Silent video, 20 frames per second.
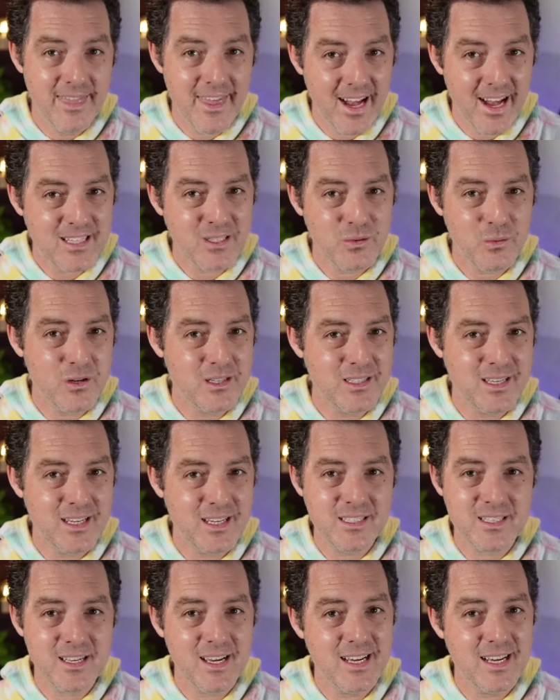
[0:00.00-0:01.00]
that's where
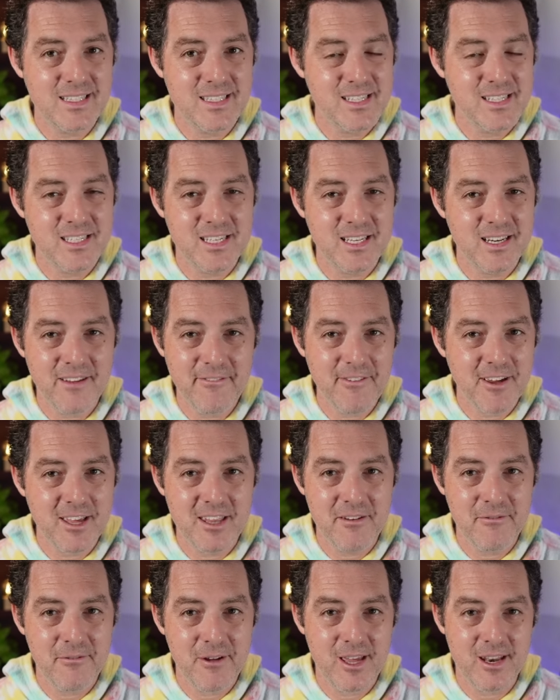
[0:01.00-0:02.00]
Tesla has the
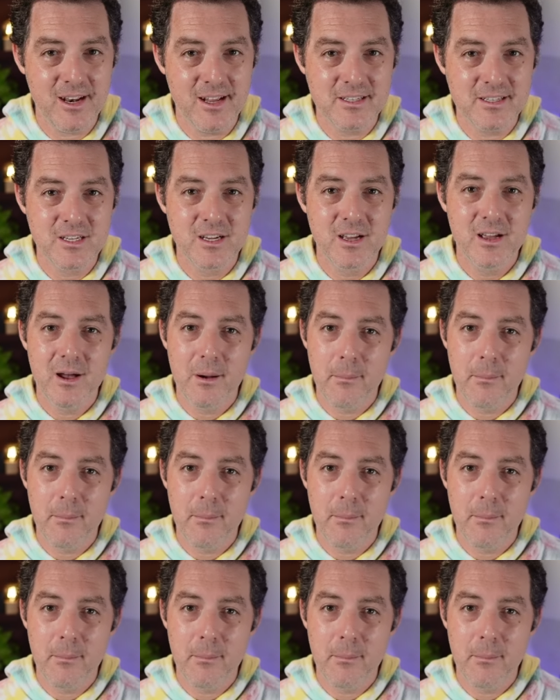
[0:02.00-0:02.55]
significant advantage.